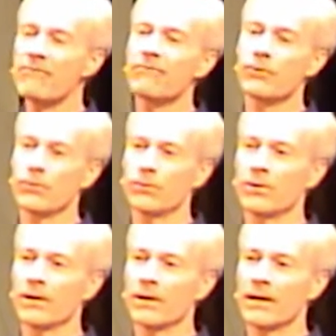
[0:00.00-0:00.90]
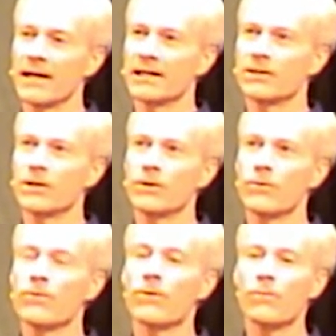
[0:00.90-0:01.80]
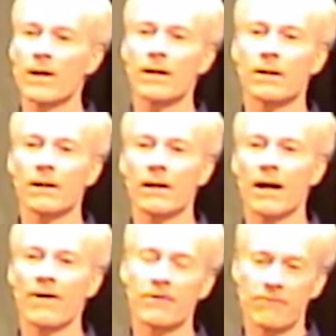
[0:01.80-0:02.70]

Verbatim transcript: food is to do the will of the